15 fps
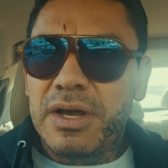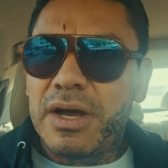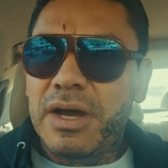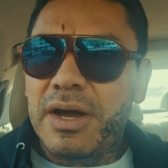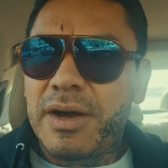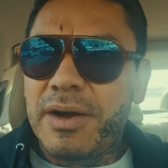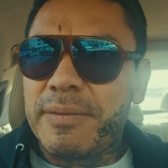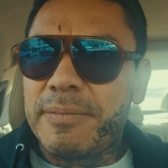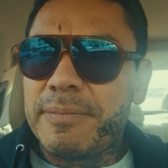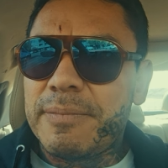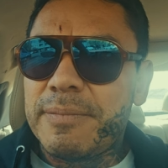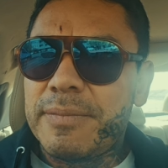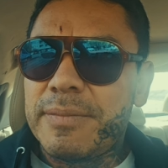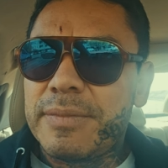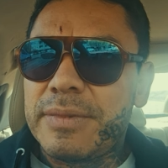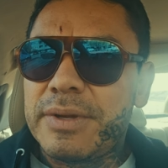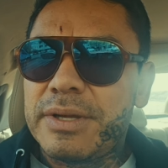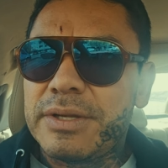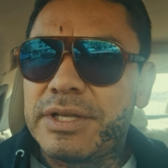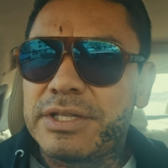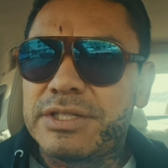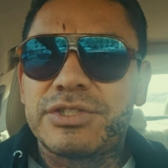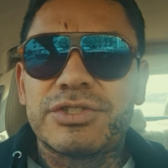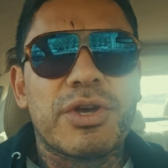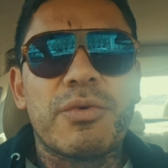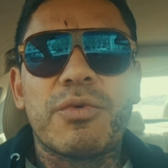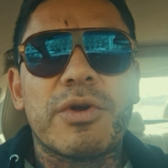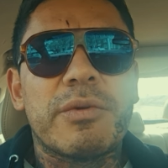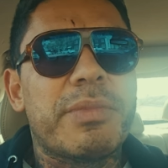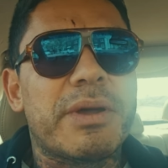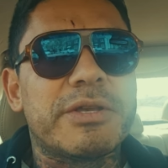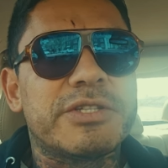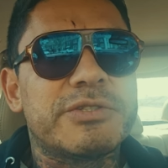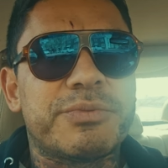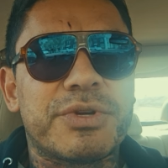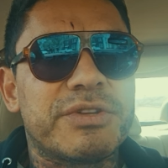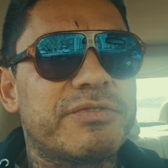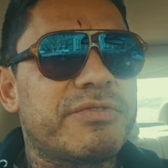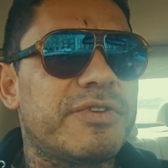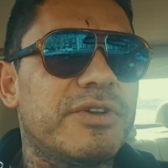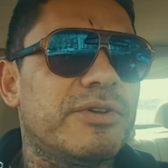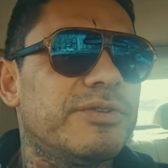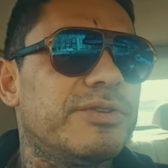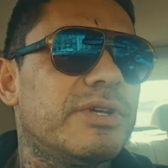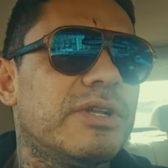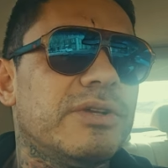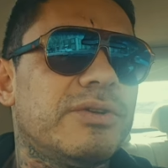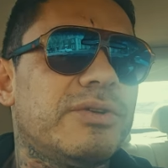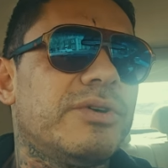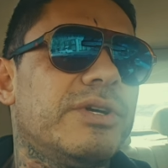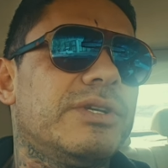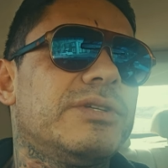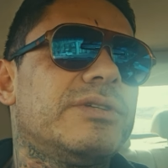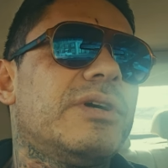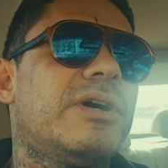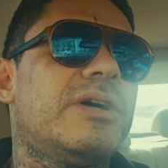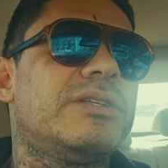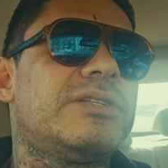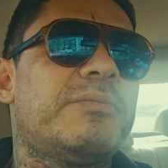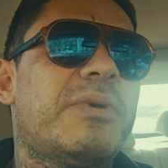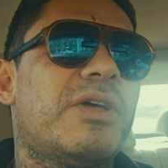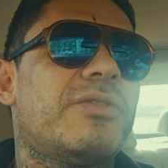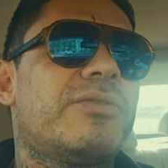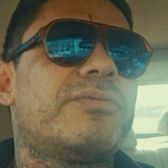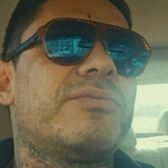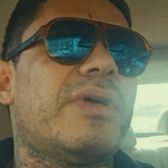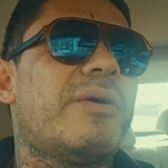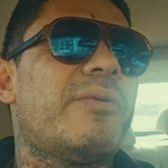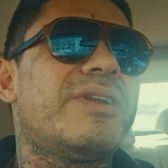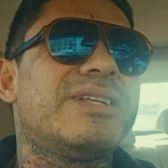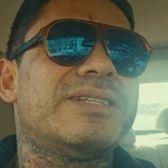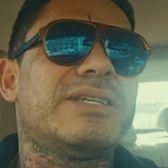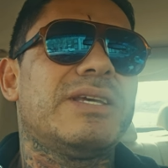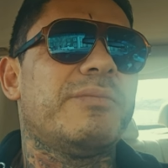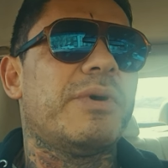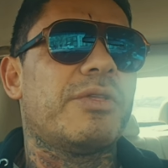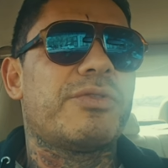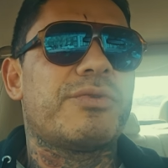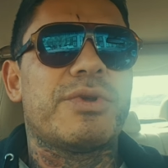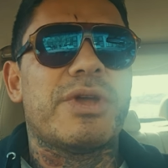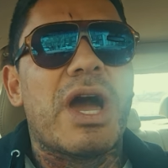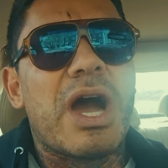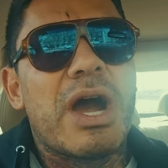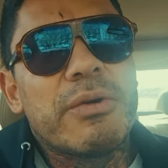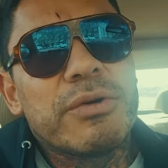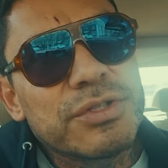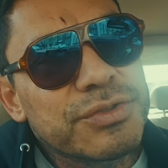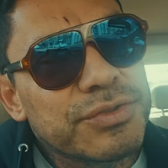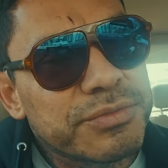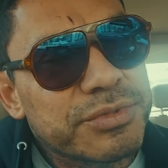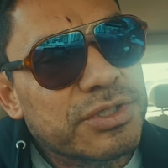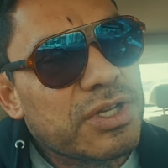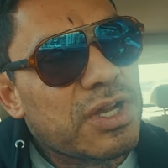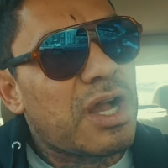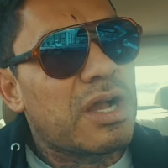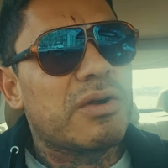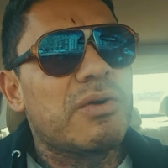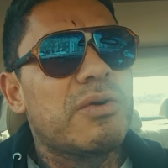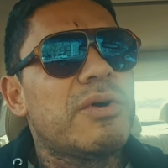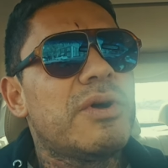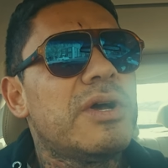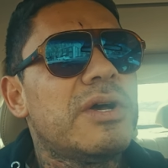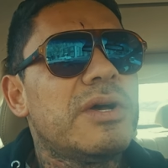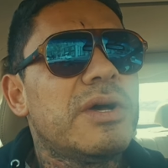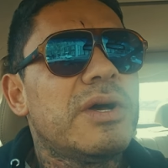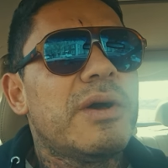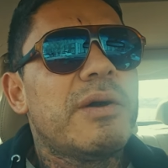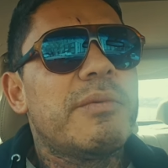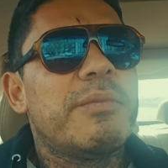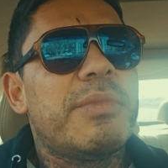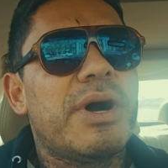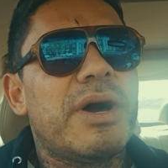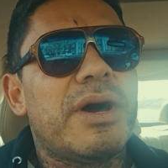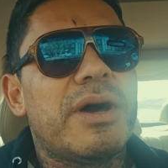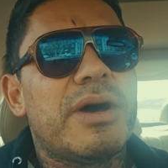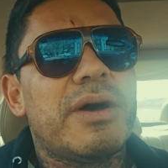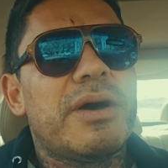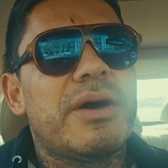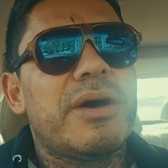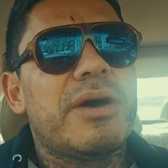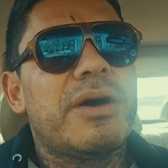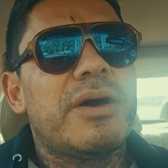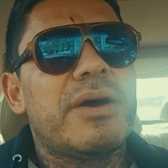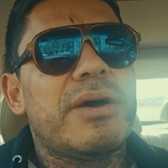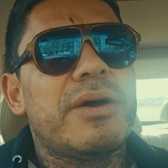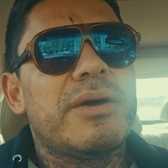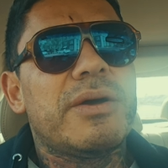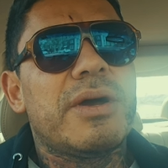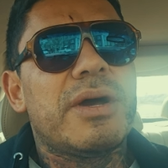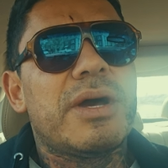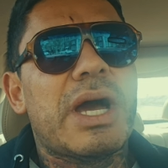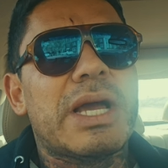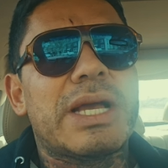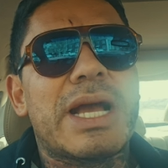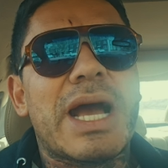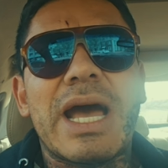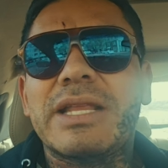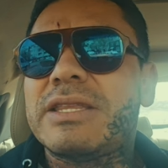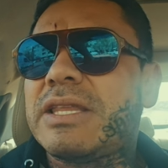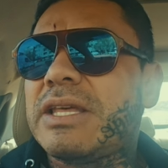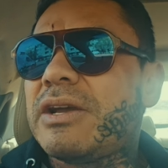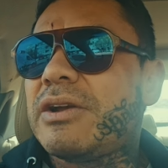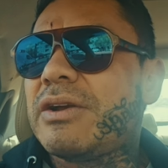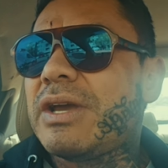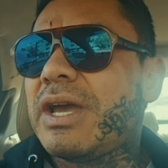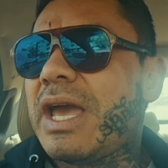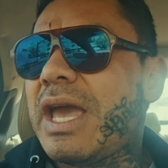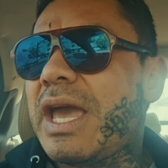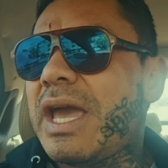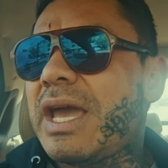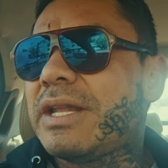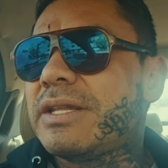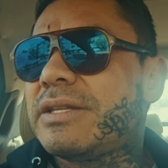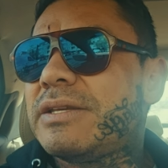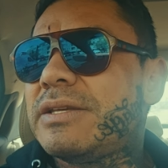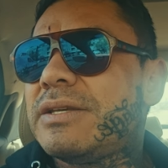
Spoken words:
It's somewhere by Springfield, Illinois. It's about, I want to say, about 3 hours from Chicago. But I got there, and